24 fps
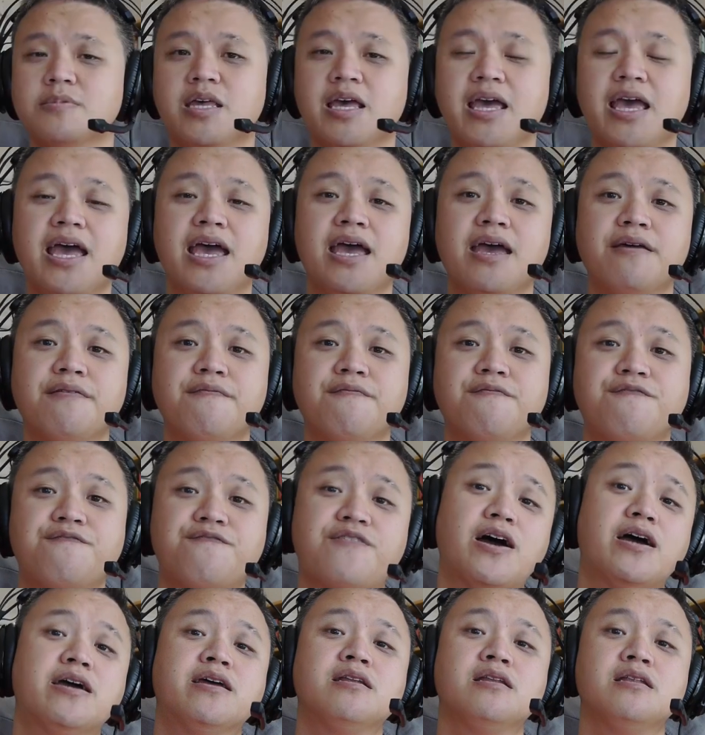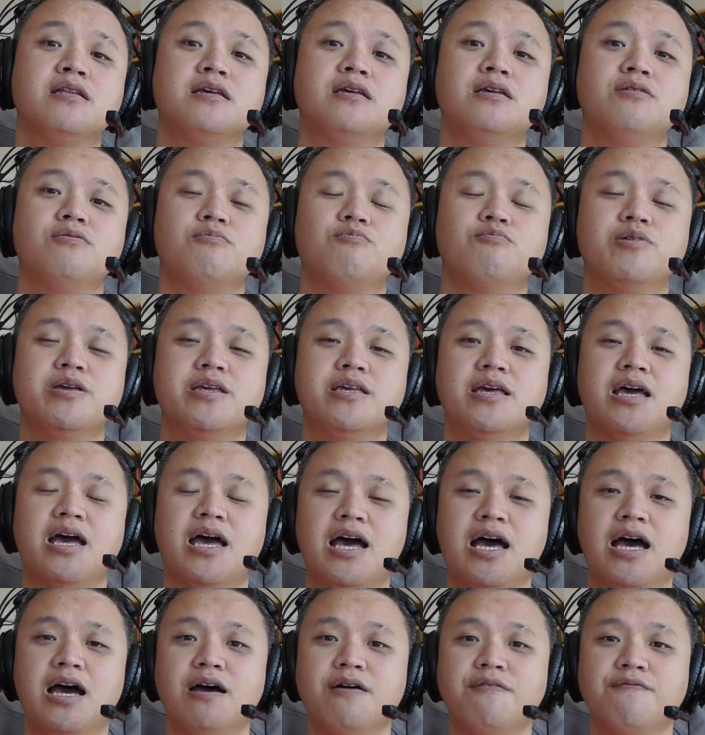And finally, we
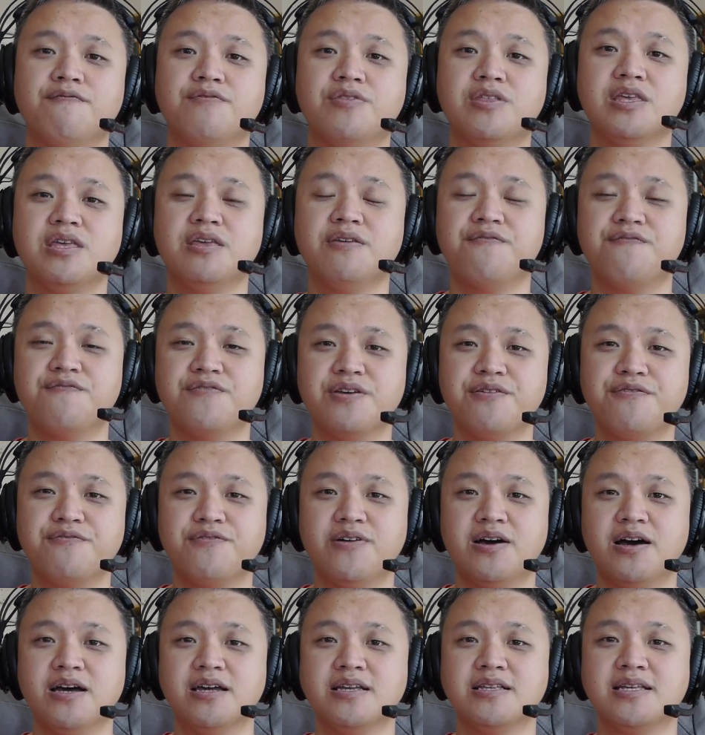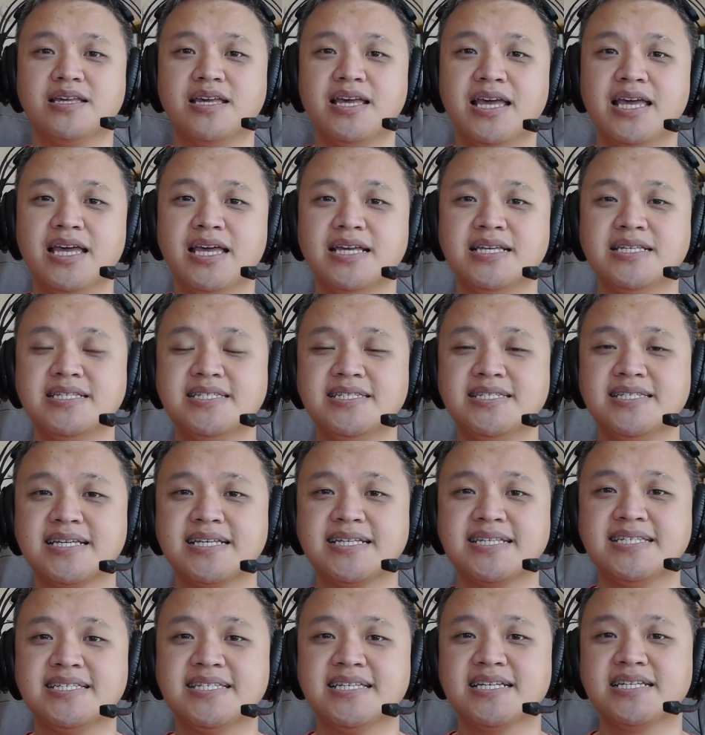have the Fifine
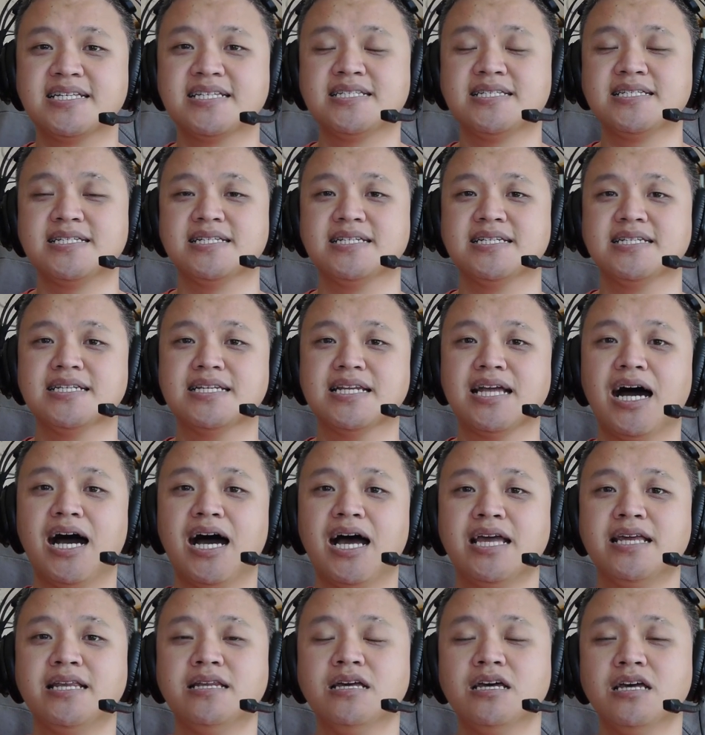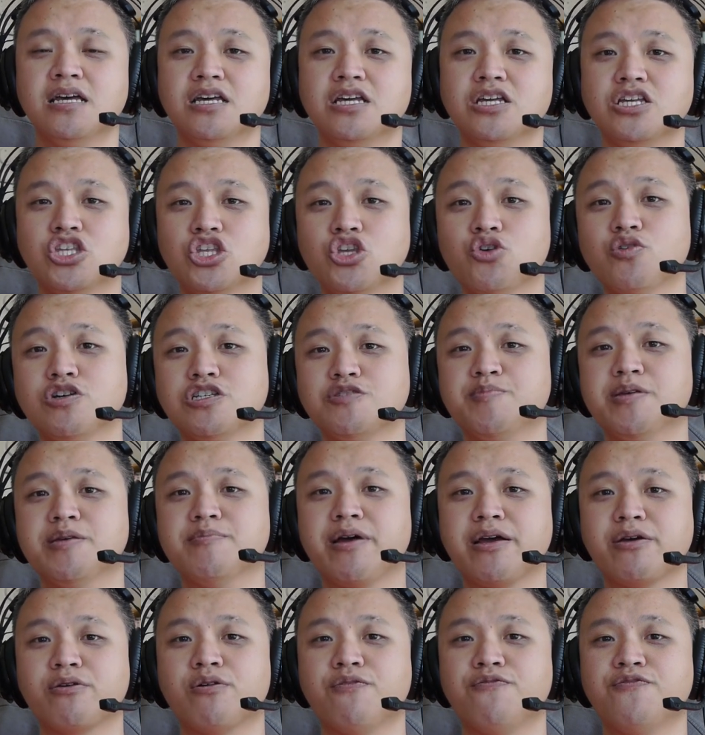K669 USB
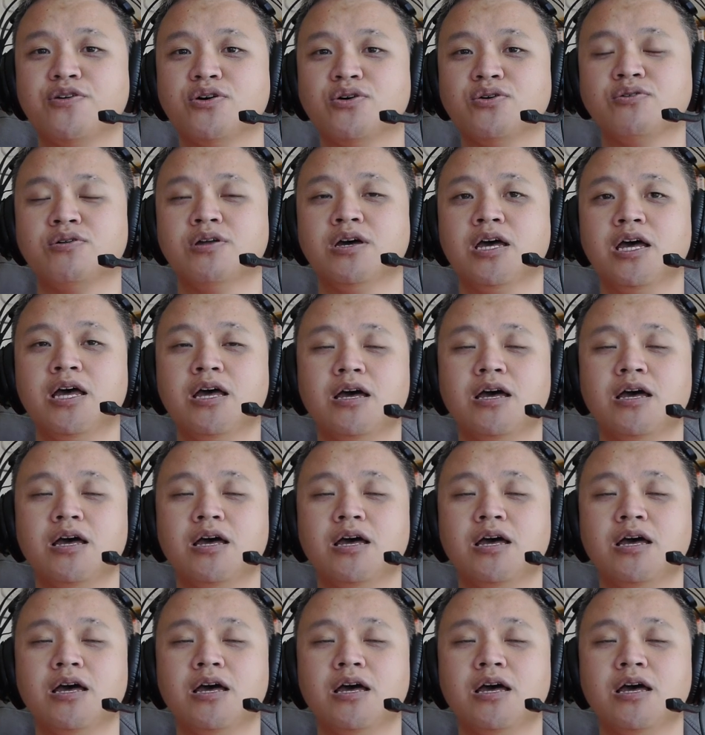microphone.